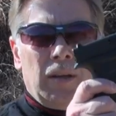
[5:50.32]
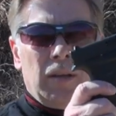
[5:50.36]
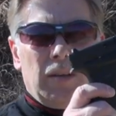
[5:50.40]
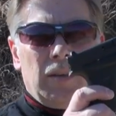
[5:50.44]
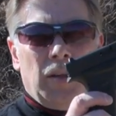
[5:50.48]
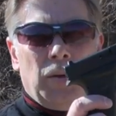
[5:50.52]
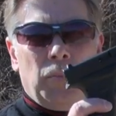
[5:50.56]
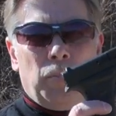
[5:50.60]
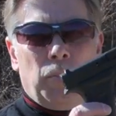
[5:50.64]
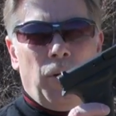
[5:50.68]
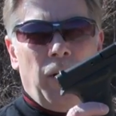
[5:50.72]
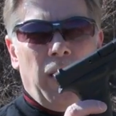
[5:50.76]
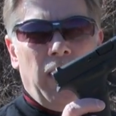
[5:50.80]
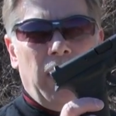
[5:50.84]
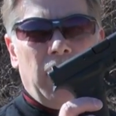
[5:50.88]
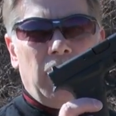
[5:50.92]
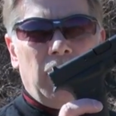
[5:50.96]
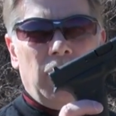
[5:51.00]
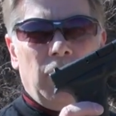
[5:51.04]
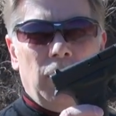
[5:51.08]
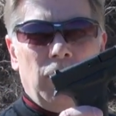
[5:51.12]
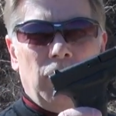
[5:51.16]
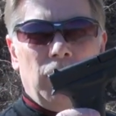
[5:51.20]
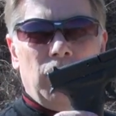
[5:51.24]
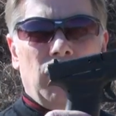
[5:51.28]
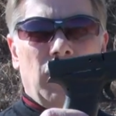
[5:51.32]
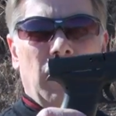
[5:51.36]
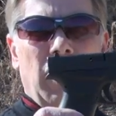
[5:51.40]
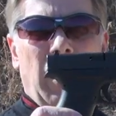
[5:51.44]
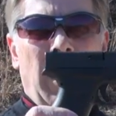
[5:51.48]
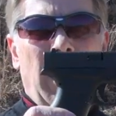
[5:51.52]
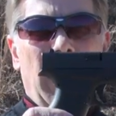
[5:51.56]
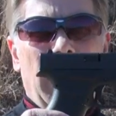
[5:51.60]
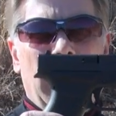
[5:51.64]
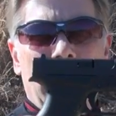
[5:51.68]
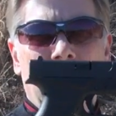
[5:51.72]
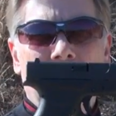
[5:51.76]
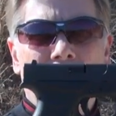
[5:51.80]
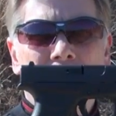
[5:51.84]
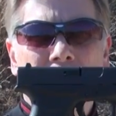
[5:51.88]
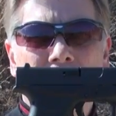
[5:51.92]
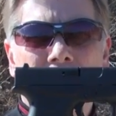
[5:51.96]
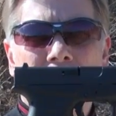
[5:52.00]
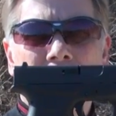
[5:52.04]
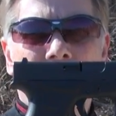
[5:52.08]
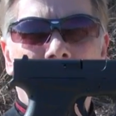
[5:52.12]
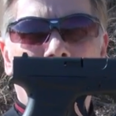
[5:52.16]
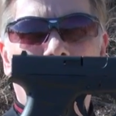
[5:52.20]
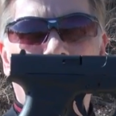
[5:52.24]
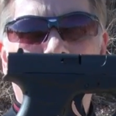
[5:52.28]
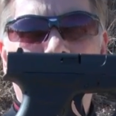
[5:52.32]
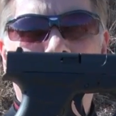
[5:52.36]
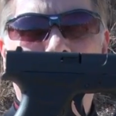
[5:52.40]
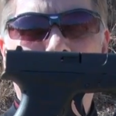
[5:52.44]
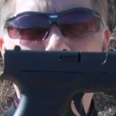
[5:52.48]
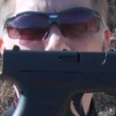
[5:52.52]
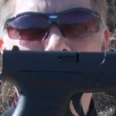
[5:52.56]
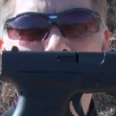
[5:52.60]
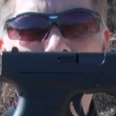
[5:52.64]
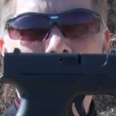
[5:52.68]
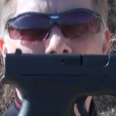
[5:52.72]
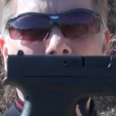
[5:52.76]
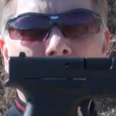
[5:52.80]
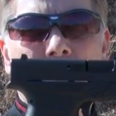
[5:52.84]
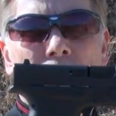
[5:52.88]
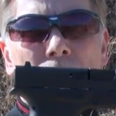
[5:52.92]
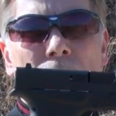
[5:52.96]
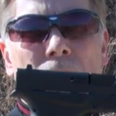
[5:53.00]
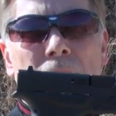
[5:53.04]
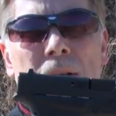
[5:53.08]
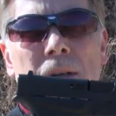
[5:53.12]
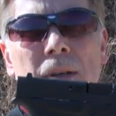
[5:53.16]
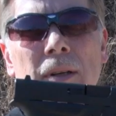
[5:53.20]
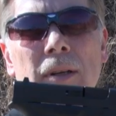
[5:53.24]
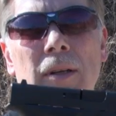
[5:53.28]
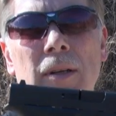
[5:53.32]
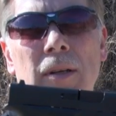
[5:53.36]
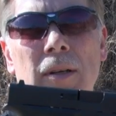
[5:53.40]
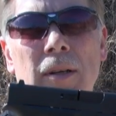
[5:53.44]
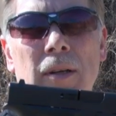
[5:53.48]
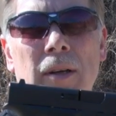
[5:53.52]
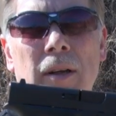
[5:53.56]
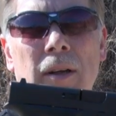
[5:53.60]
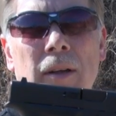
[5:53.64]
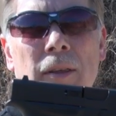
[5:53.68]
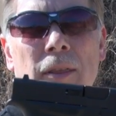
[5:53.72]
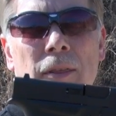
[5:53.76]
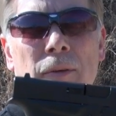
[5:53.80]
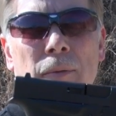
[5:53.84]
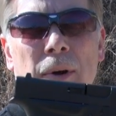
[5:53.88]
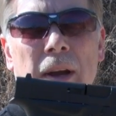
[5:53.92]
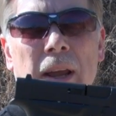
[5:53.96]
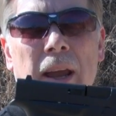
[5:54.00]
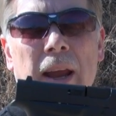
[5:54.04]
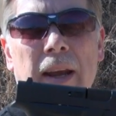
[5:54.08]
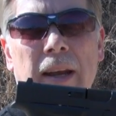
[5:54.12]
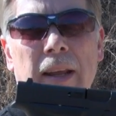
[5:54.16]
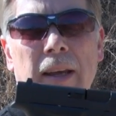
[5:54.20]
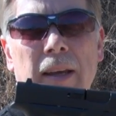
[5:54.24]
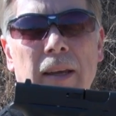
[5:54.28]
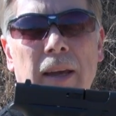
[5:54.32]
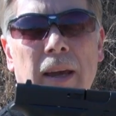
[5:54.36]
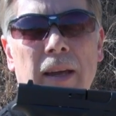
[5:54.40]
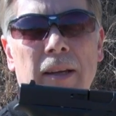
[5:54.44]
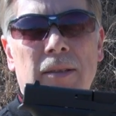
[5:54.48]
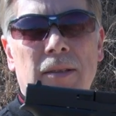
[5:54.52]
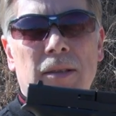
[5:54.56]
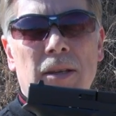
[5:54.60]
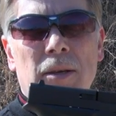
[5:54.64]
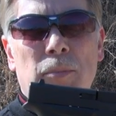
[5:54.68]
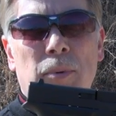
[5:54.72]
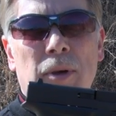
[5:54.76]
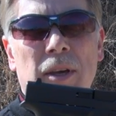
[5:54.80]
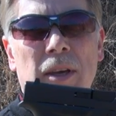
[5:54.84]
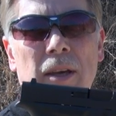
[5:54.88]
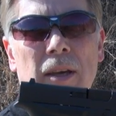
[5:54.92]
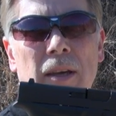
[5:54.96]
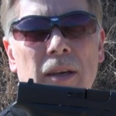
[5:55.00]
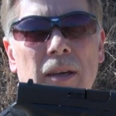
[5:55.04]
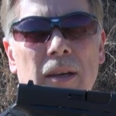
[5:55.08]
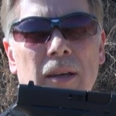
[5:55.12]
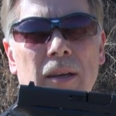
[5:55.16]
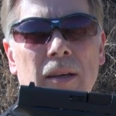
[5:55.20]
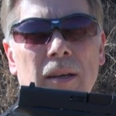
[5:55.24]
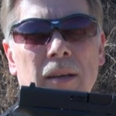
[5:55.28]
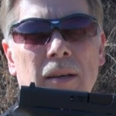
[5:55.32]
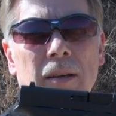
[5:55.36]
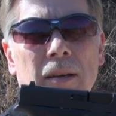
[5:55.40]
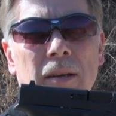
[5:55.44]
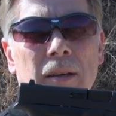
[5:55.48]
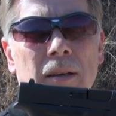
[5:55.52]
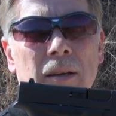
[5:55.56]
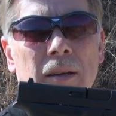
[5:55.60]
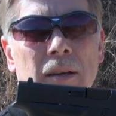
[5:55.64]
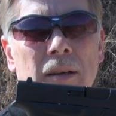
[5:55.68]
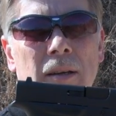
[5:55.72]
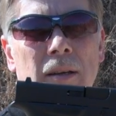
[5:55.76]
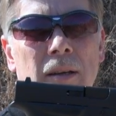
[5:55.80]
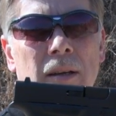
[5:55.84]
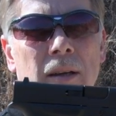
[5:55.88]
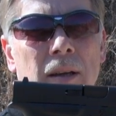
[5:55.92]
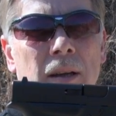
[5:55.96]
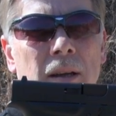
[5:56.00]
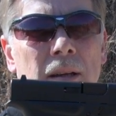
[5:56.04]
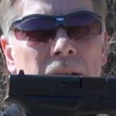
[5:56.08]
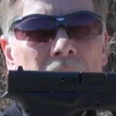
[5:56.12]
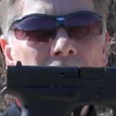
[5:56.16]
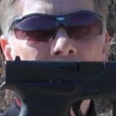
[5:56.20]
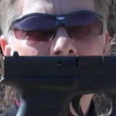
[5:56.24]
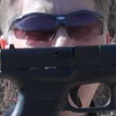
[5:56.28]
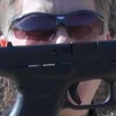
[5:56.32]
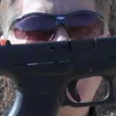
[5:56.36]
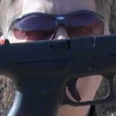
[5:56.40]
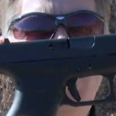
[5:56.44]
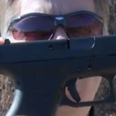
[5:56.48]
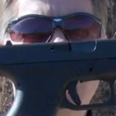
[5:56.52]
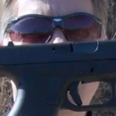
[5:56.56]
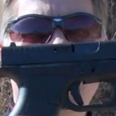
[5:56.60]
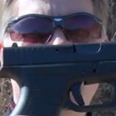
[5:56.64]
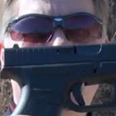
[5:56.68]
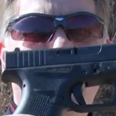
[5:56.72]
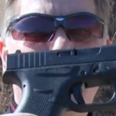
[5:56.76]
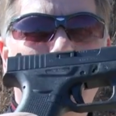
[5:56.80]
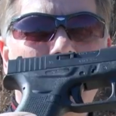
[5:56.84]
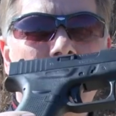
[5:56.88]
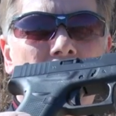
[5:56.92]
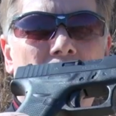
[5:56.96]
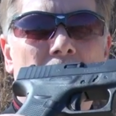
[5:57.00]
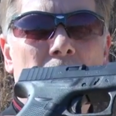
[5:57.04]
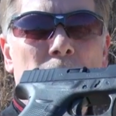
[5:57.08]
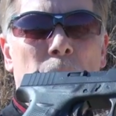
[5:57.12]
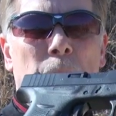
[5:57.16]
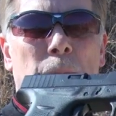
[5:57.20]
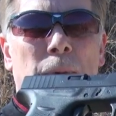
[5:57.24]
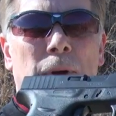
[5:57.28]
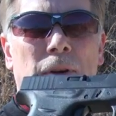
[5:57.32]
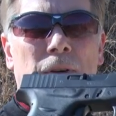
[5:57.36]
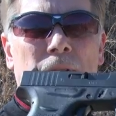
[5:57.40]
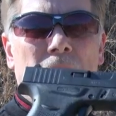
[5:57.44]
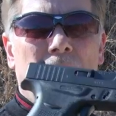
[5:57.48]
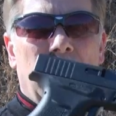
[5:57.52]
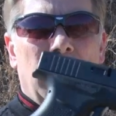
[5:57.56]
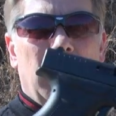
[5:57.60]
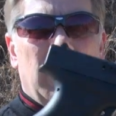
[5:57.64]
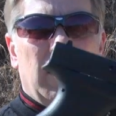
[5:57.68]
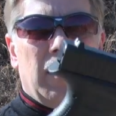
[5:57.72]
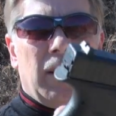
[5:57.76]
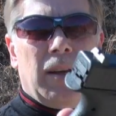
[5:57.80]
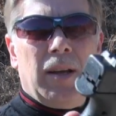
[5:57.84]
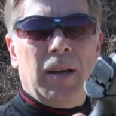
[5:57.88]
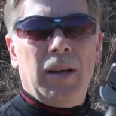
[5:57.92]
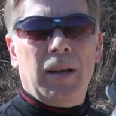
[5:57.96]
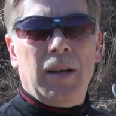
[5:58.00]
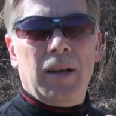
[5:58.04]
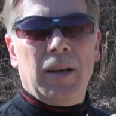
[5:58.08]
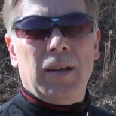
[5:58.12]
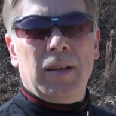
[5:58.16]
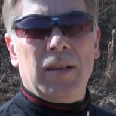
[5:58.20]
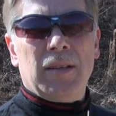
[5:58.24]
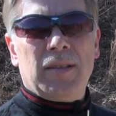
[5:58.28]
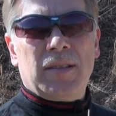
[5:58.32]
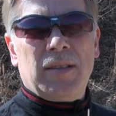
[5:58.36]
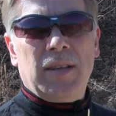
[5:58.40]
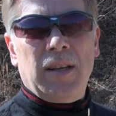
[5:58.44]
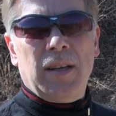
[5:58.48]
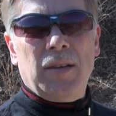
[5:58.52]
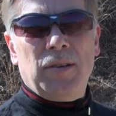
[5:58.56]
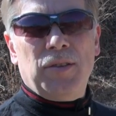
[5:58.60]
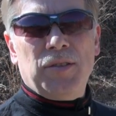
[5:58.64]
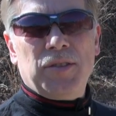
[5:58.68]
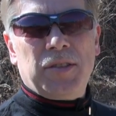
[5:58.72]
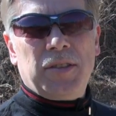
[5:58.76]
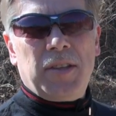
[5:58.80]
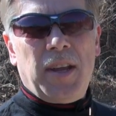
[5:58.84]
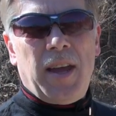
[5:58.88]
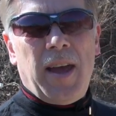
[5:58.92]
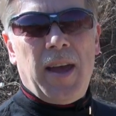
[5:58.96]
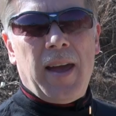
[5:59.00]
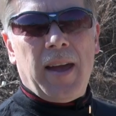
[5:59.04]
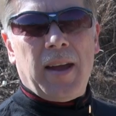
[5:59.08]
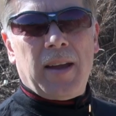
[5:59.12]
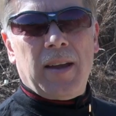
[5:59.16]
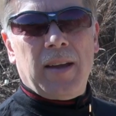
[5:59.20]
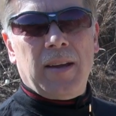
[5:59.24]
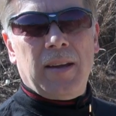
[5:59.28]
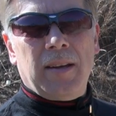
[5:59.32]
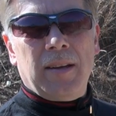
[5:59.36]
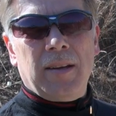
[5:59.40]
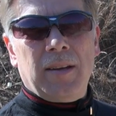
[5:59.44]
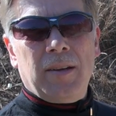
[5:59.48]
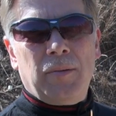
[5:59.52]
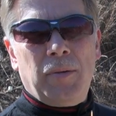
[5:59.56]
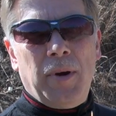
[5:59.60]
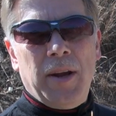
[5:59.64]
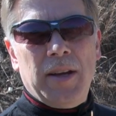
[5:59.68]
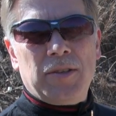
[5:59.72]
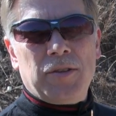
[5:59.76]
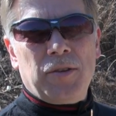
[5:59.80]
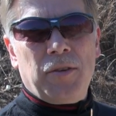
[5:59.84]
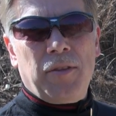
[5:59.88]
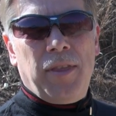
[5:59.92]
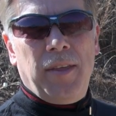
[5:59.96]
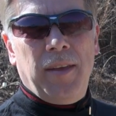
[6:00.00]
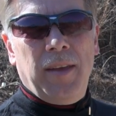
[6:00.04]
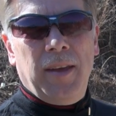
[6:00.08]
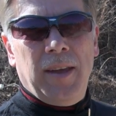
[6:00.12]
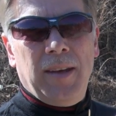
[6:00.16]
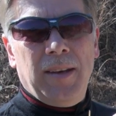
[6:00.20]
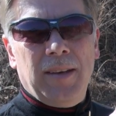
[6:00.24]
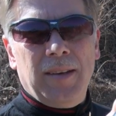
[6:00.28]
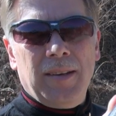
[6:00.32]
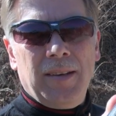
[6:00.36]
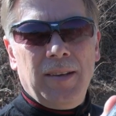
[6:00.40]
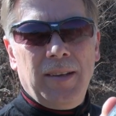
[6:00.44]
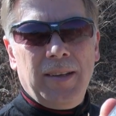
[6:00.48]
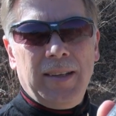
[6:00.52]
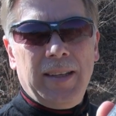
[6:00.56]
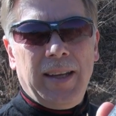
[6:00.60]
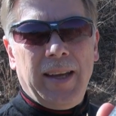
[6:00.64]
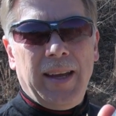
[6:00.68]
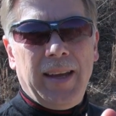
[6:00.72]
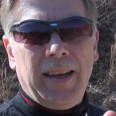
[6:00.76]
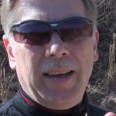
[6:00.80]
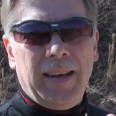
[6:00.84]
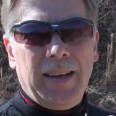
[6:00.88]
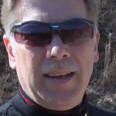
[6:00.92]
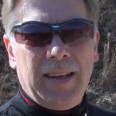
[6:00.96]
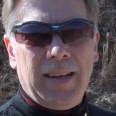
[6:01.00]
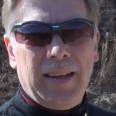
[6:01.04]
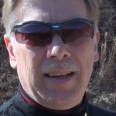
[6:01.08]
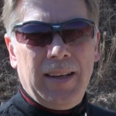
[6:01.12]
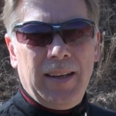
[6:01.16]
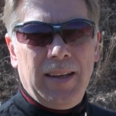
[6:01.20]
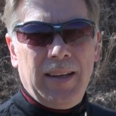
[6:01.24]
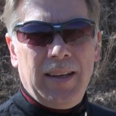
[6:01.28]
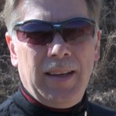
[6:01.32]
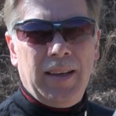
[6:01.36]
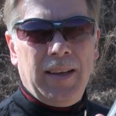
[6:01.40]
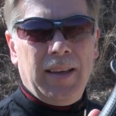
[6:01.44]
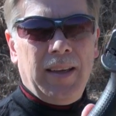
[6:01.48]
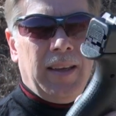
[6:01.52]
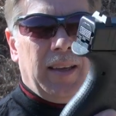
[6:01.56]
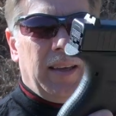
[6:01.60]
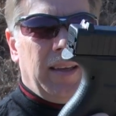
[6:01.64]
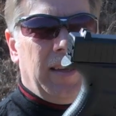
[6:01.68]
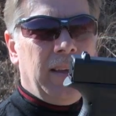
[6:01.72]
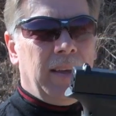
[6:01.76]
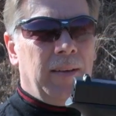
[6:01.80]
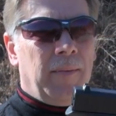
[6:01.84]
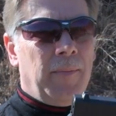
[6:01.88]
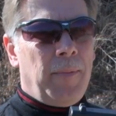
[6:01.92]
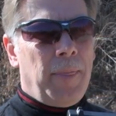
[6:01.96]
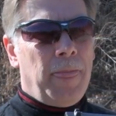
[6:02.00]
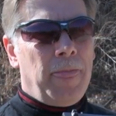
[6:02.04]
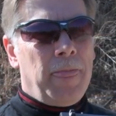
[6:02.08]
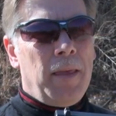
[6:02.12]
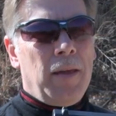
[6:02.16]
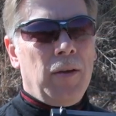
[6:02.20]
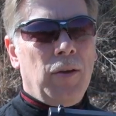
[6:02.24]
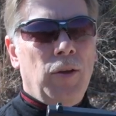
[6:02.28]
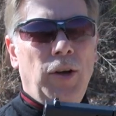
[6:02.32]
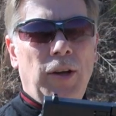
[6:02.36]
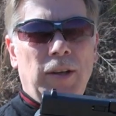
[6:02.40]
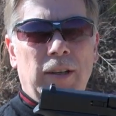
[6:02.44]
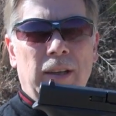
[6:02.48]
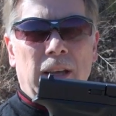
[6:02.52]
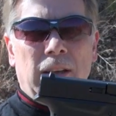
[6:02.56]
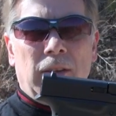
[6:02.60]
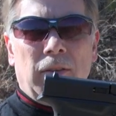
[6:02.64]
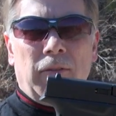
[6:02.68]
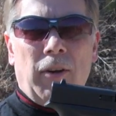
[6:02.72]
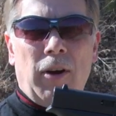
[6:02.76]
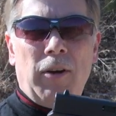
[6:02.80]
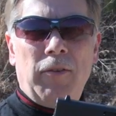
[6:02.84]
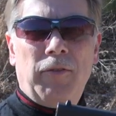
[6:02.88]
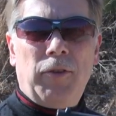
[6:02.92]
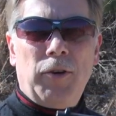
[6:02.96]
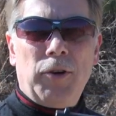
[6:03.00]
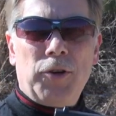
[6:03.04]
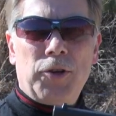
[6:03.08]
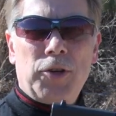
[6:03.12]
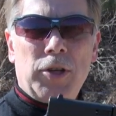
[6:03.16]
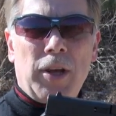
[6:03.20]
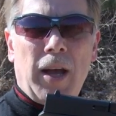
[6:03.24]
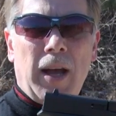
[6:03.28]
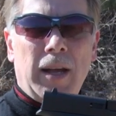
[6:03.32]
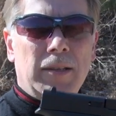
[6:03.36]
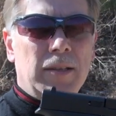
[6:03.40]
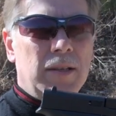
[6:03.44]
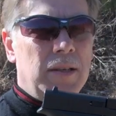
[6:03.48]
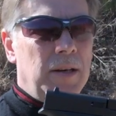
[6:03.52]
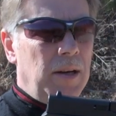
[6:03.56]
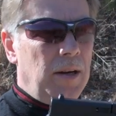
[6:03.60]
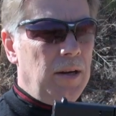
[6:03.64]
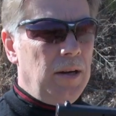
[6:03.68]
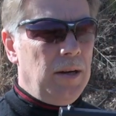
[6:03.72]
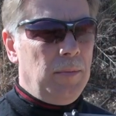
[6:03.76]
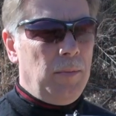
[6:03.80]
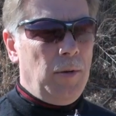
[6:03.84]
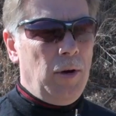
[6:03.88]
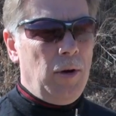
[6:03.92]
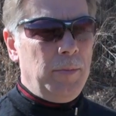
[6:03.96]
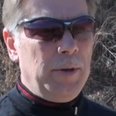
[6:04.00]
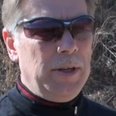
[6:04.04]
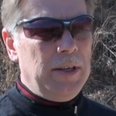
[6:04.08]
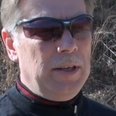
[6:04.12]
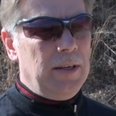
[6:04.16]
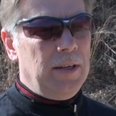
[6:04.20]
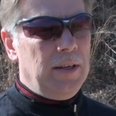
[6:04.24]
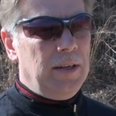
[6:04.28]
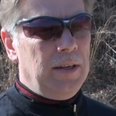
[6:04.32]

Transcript: The brand new Glock 42 380 ACP, six plus one capability, single stack, razor thin, look at that. Gonna take the very first shots here in a moment